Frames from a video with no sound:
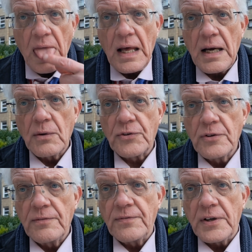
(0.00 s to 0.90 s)
house
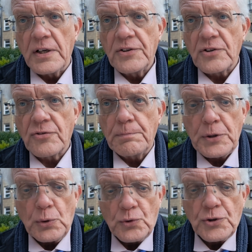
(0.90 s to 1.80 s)
of
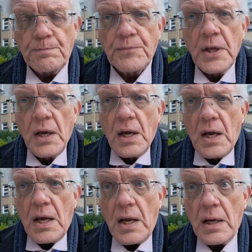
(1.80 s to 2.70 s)
disrepute
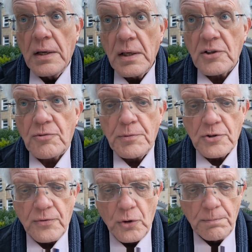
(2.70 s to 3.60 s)
in
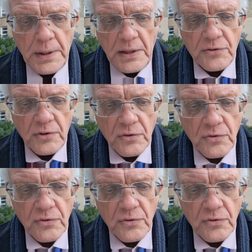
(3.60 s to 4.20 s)
Knightsbridge, of all places.